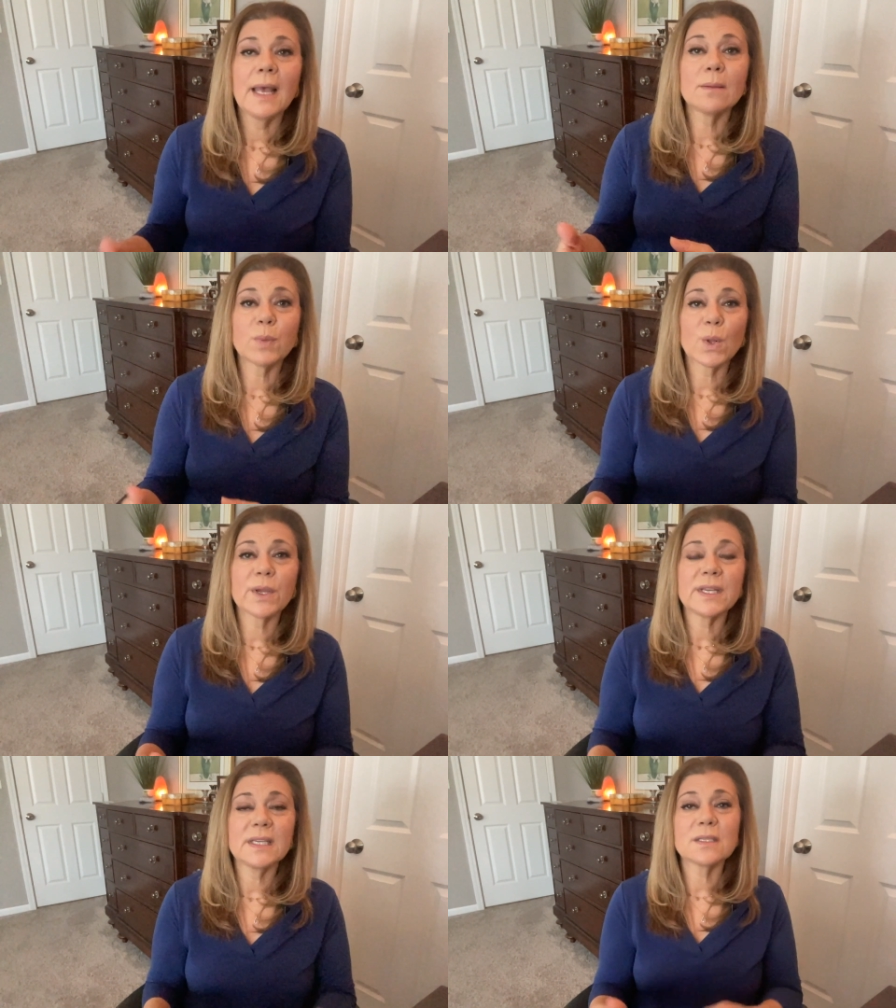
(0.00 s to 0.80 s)

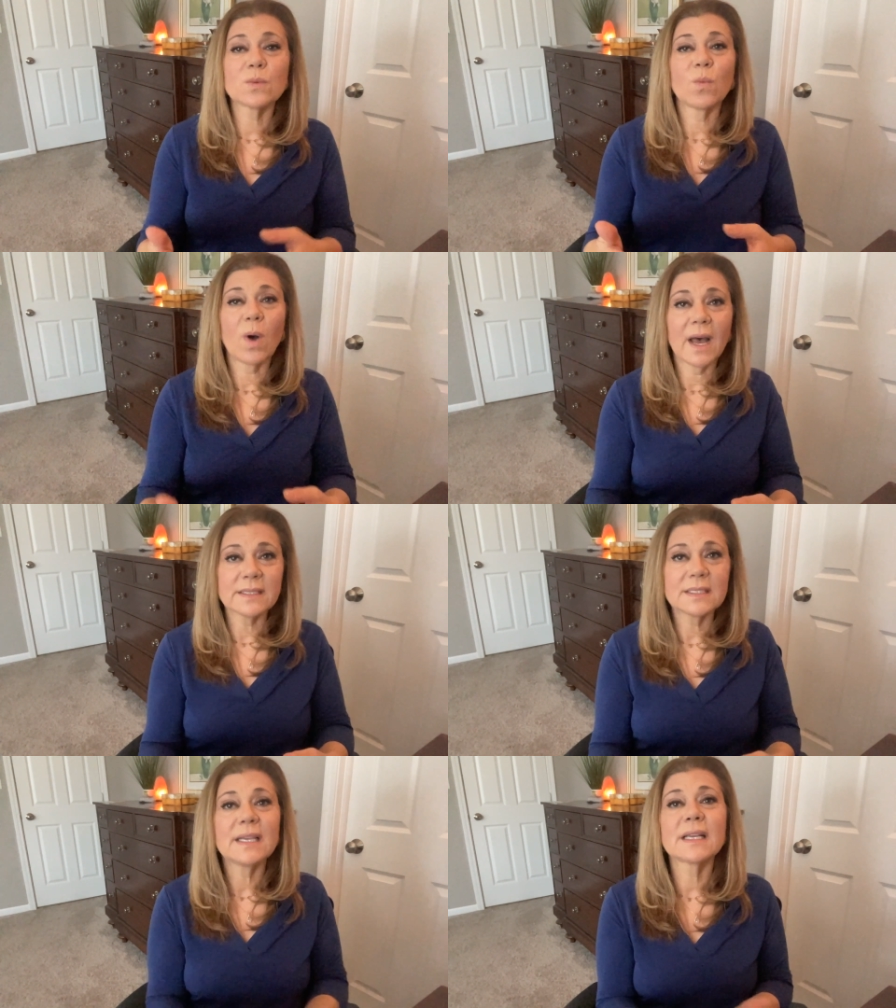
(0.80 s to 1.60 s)
Employees
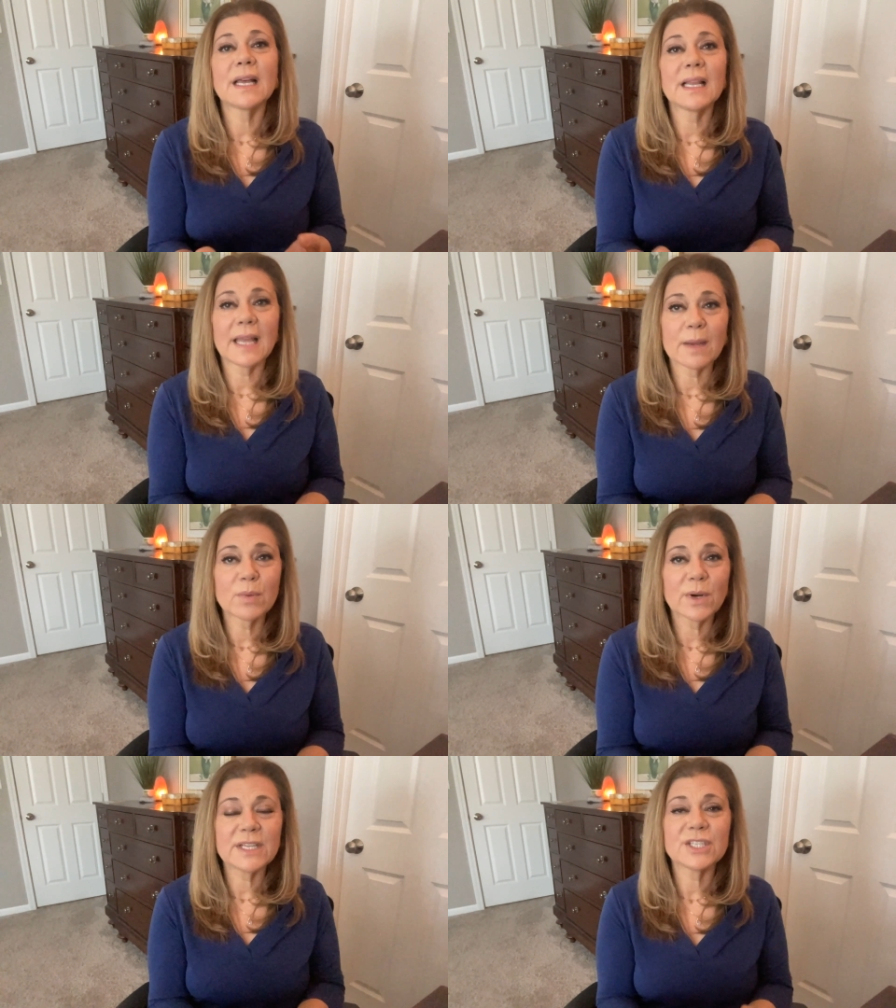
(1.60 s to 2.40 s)
want a
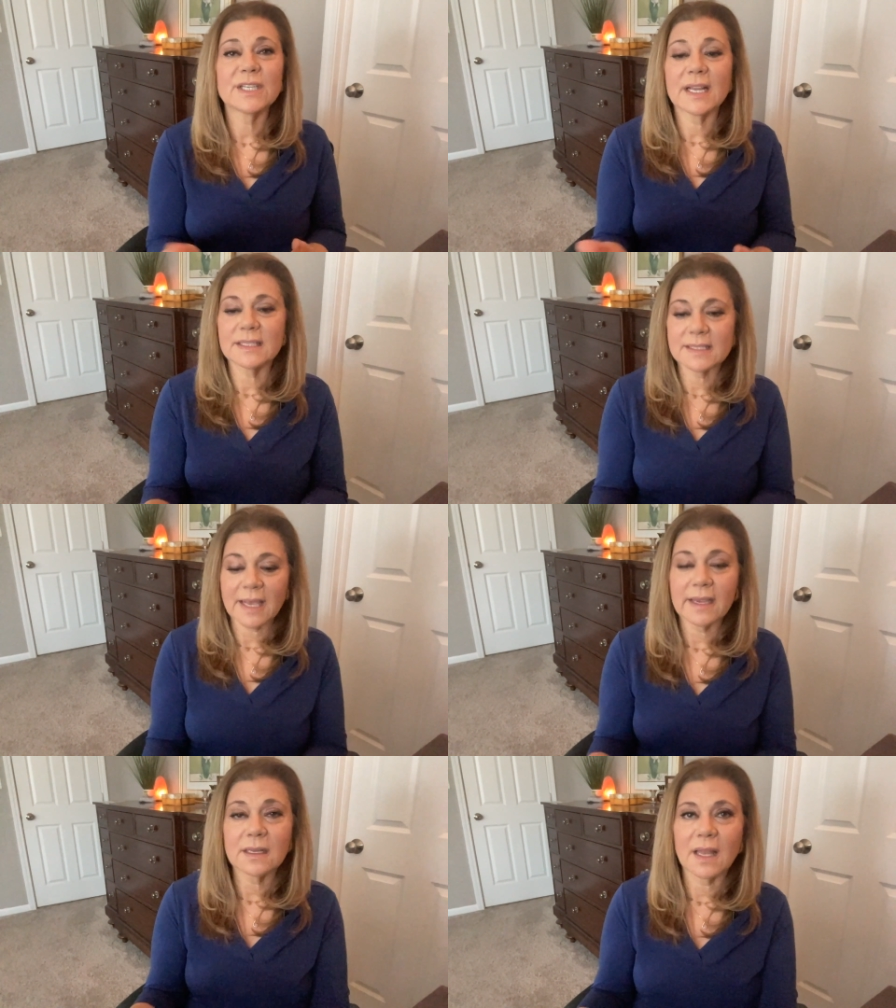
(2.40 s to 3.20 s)
collaboration and
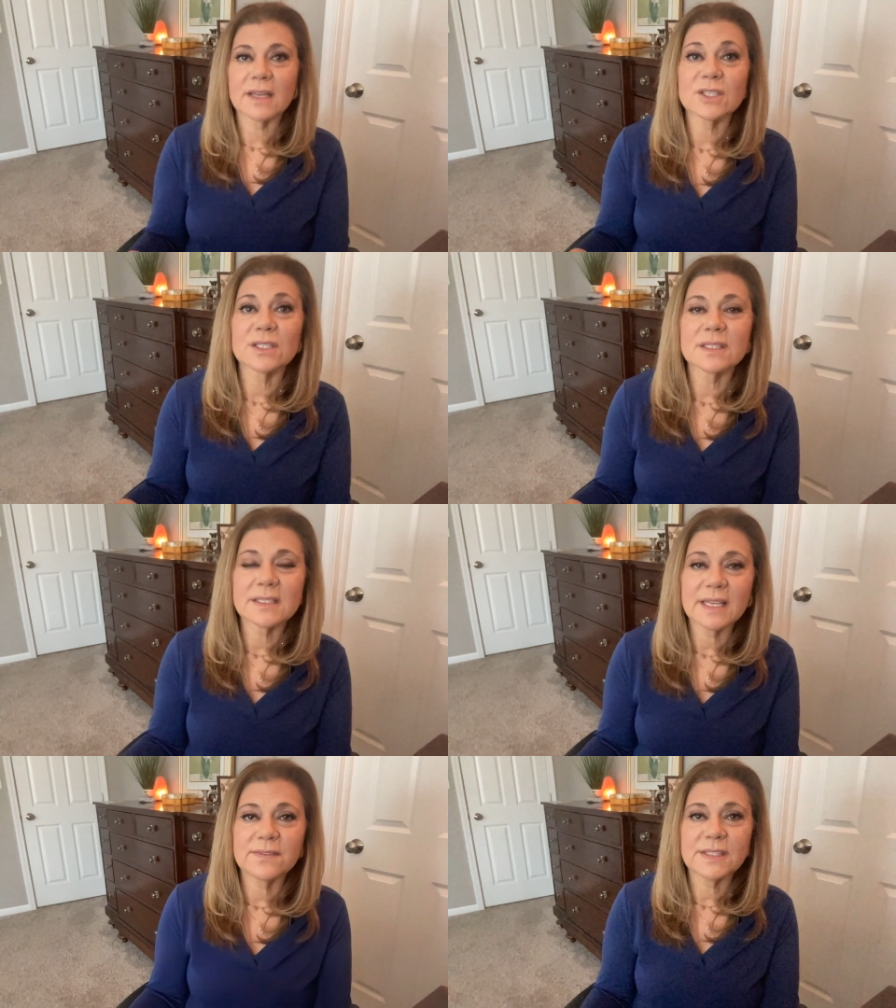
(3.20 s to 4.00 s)
psychological
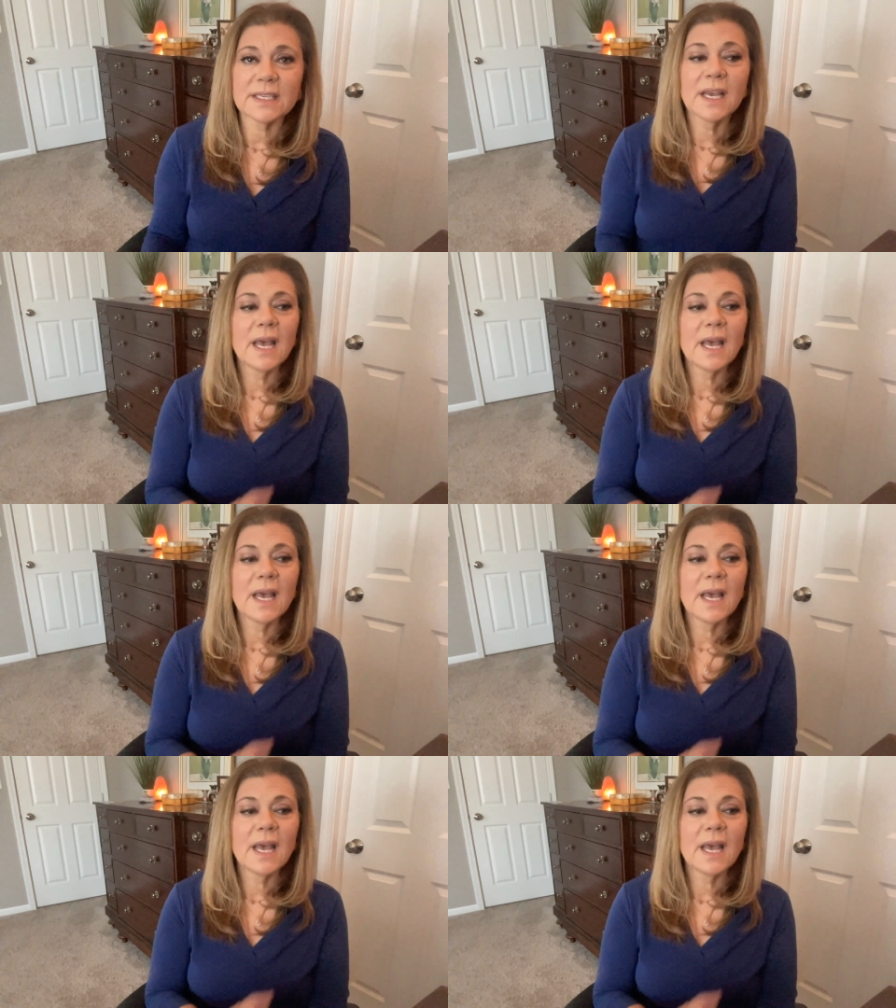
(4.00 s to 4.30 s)
safety.